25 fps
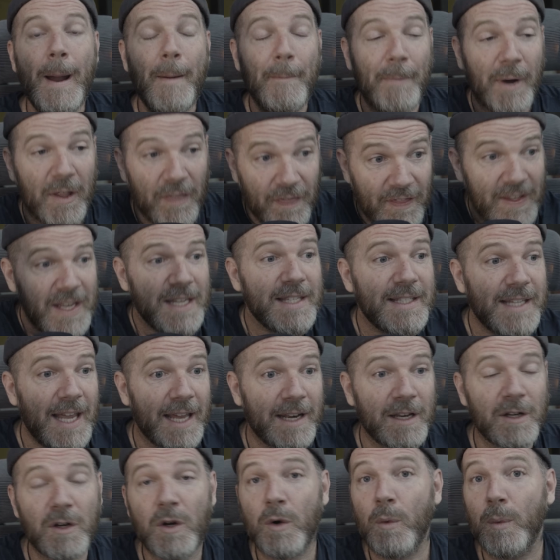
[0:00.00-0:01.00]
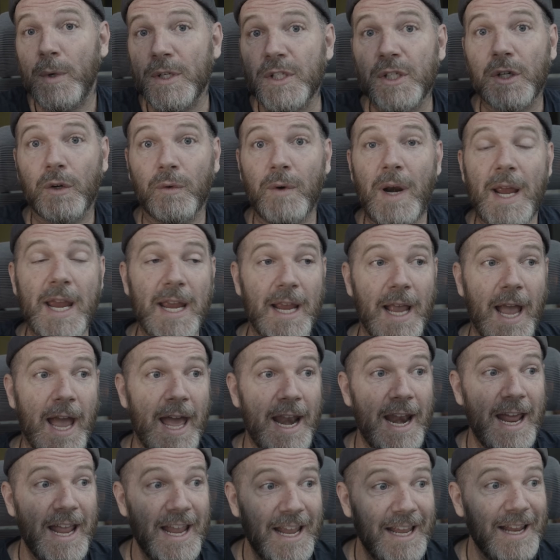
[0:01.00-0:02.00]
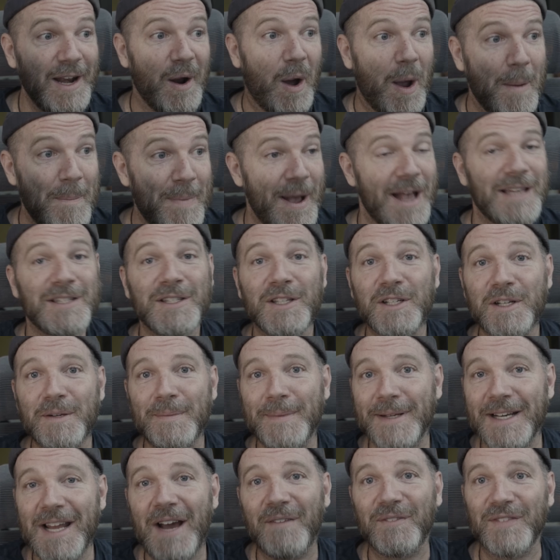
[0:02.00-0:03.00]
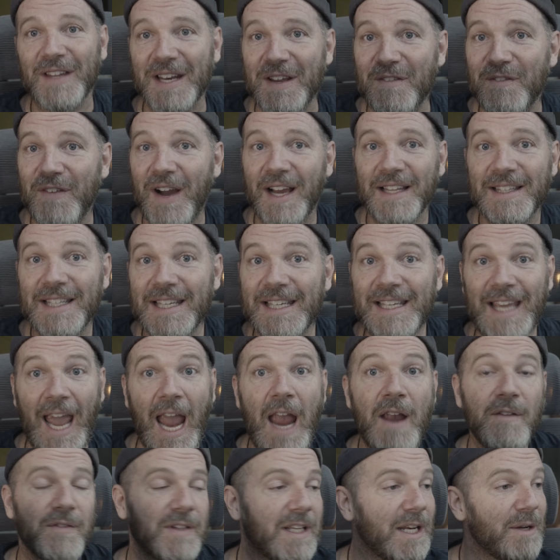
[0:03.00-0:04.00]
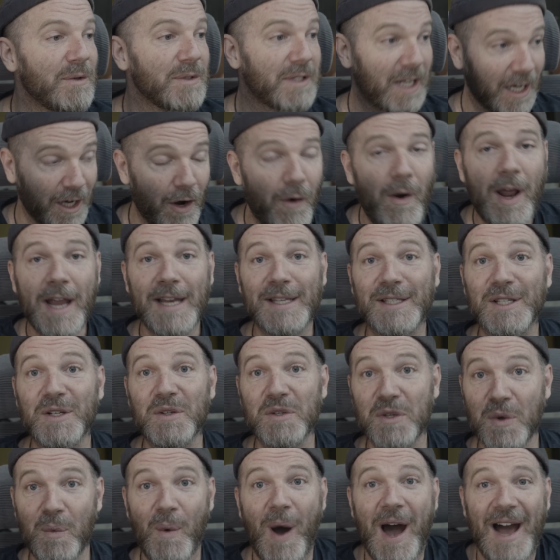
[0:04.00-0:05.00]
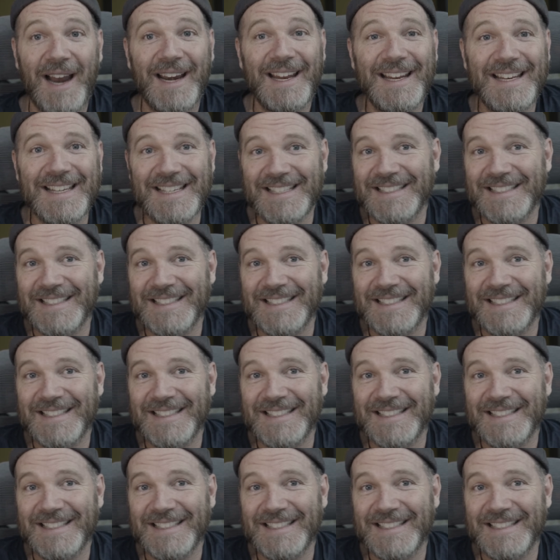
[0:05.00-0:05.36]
But this editor was great, and it, you know, I pestered him enough that he finally caved, and he was like, all right, dude, you want it?